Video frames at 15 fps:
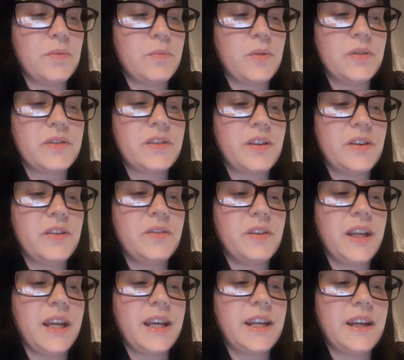what are your
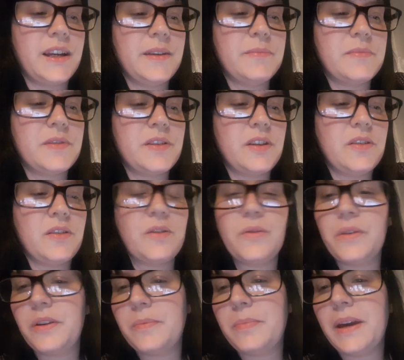nicknames that you
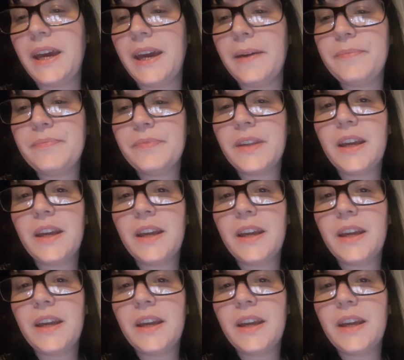call your pet?